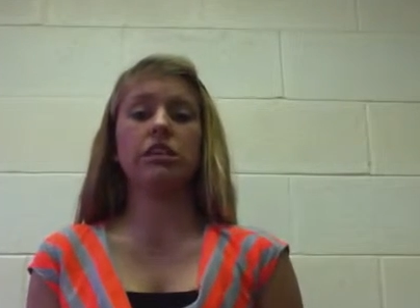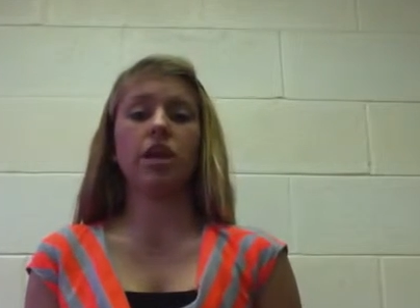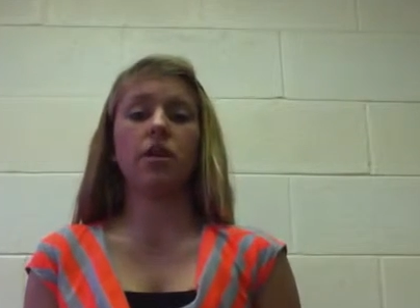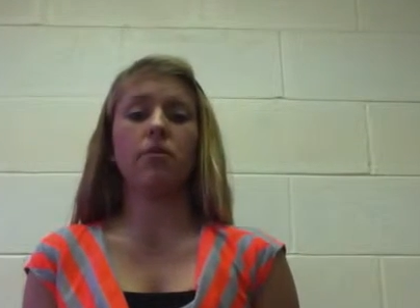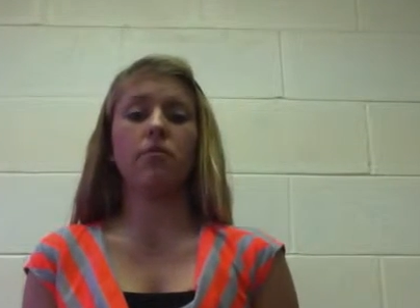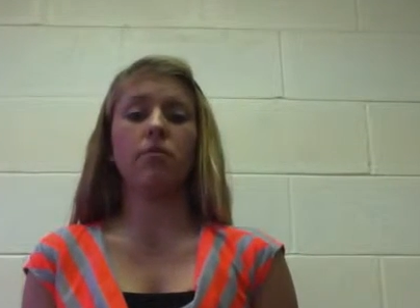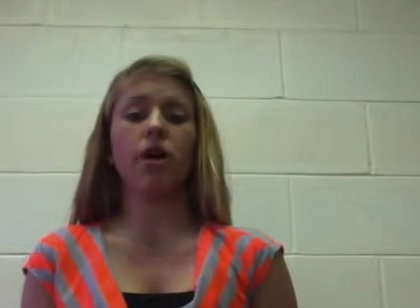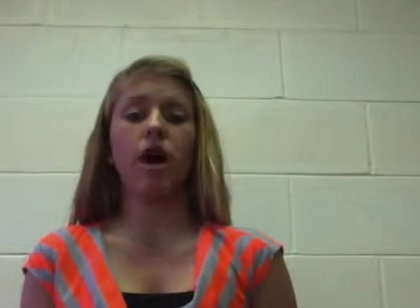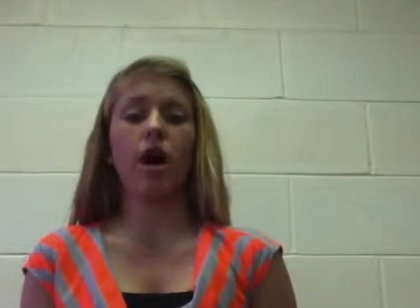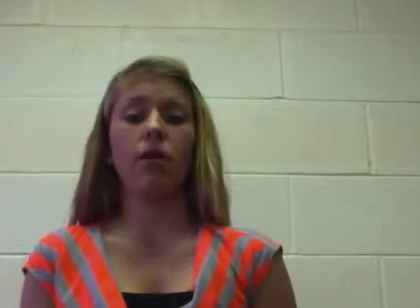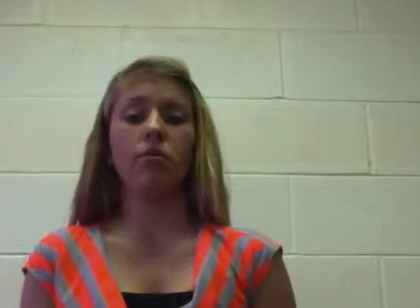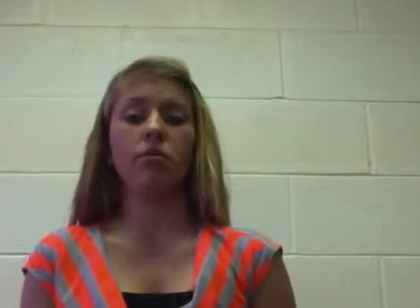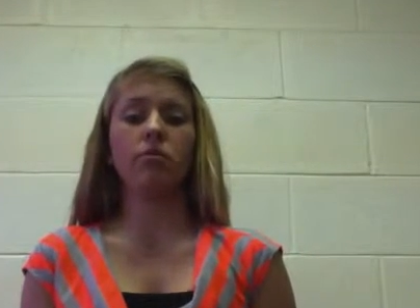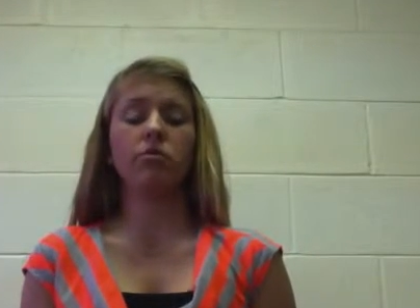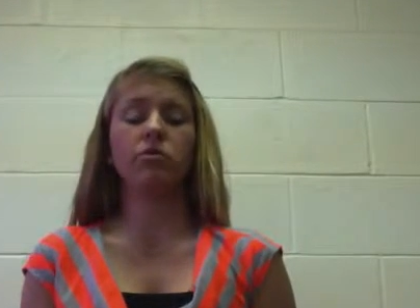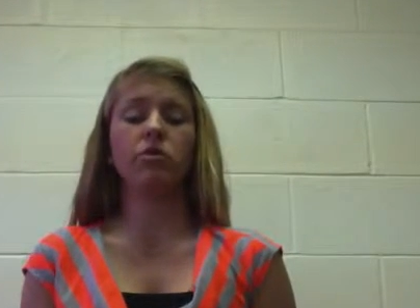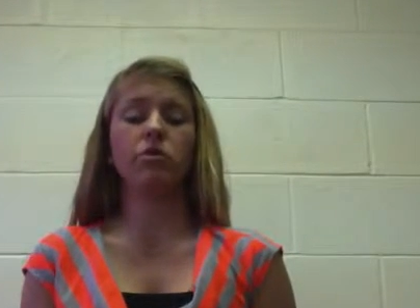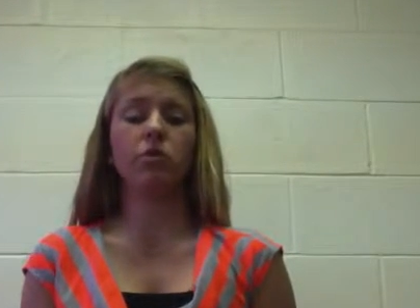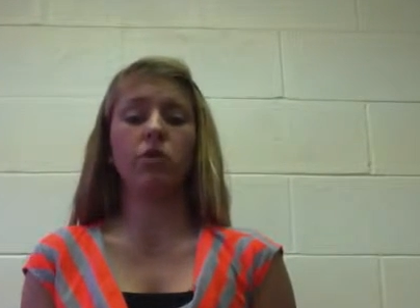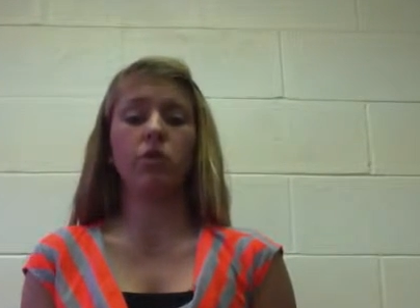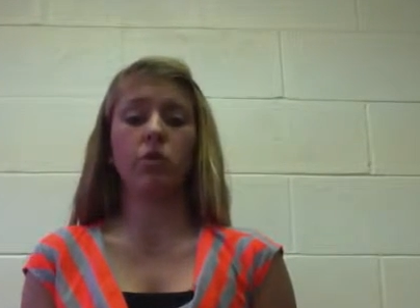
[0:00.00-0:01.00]
and
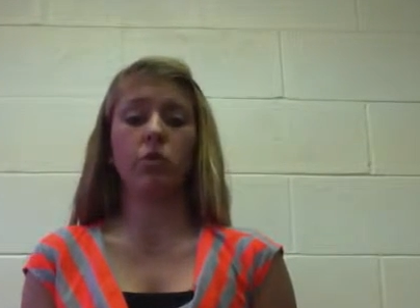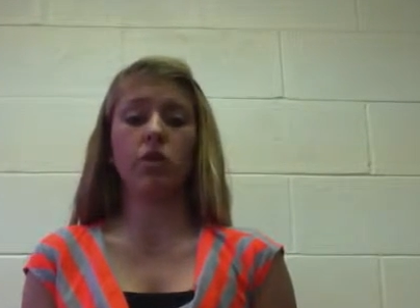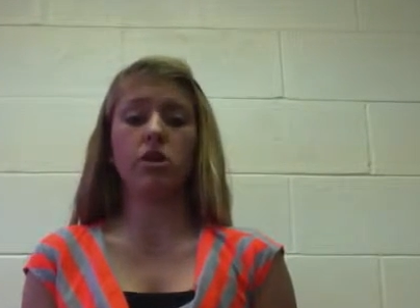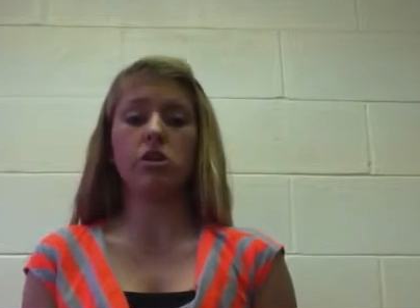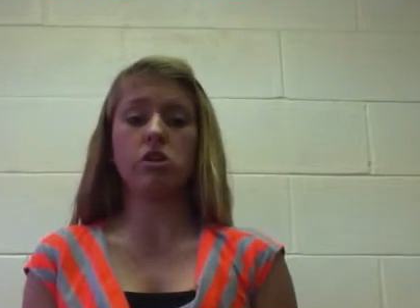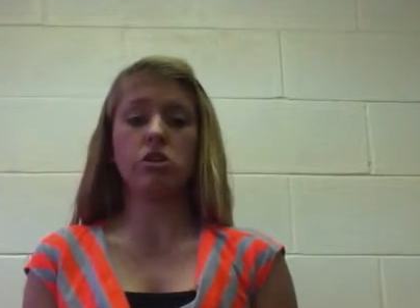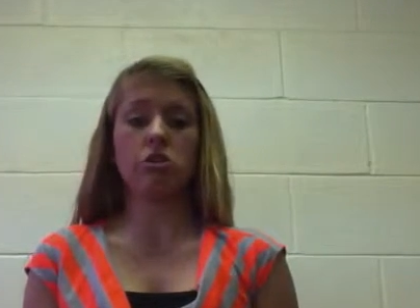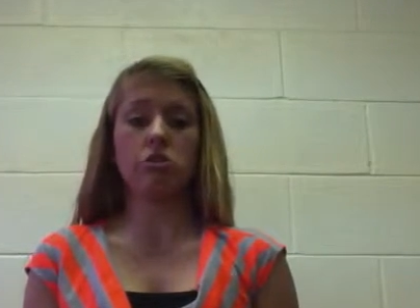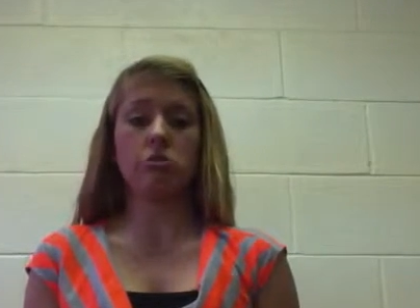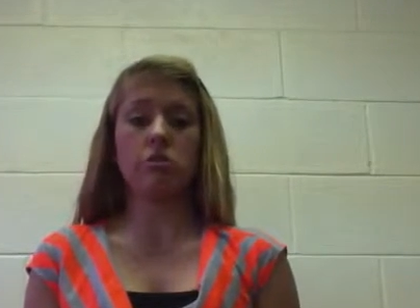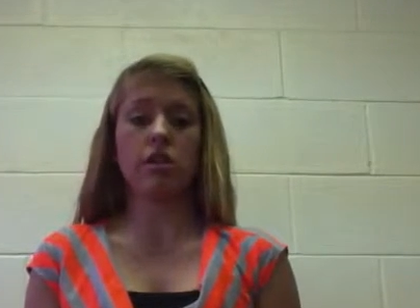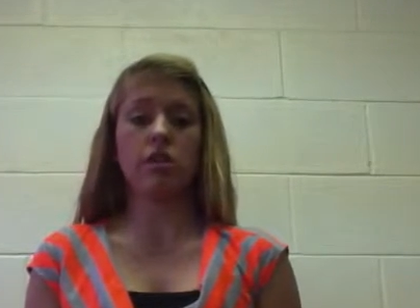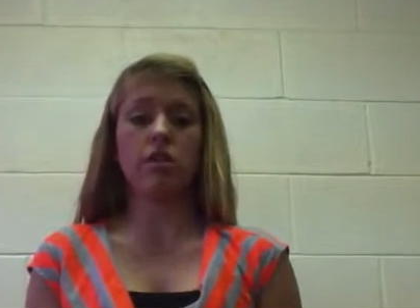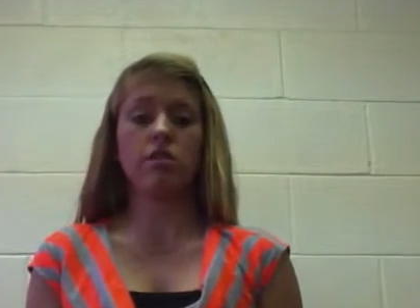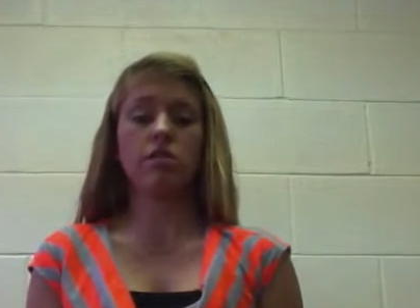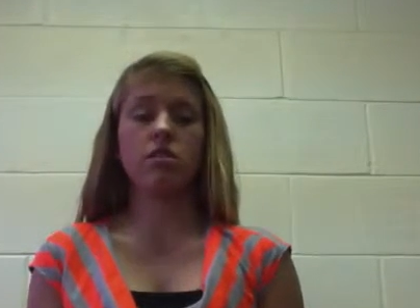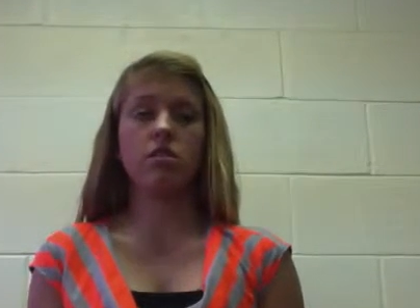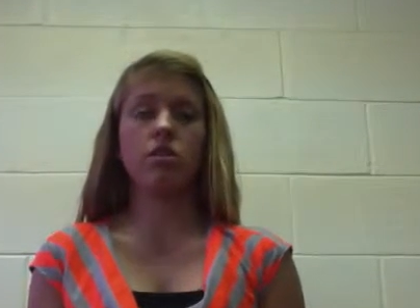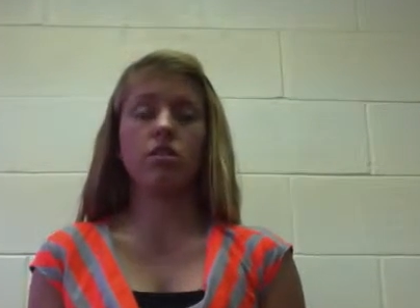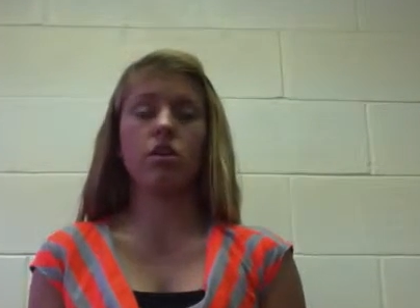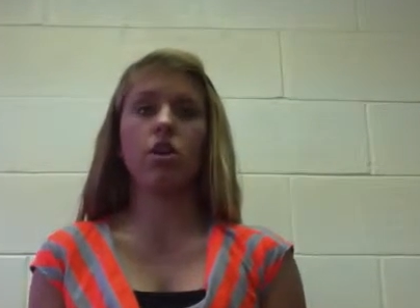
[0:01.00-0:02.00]
problems with wind turbines.